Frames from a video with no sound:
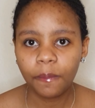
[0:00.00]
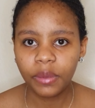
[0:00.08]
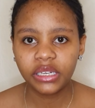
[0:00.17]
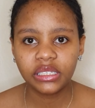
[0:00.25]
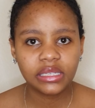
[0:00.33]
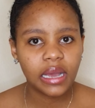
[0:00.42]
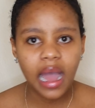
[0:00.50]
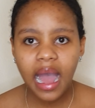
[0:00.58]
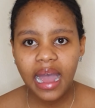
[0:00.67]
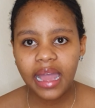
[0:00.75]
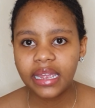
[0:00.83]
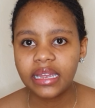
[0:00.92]
but
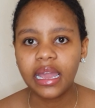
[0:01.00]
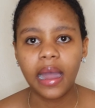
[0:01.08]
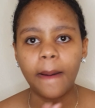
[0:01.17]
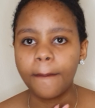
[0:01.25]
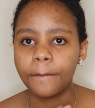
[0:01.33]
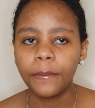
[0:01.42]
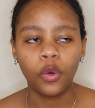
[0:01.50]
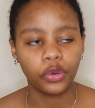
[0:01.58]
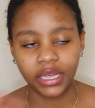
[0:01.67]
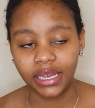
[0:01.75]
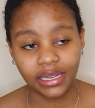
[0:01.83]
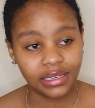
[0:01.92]
I am
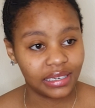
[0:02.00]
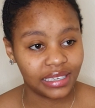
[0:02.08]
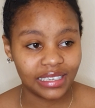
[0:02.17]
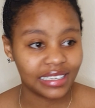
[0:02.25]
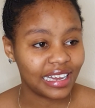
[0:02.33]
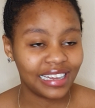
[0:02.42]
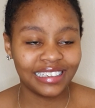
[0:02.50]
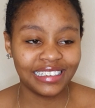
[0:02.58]
okay. Like,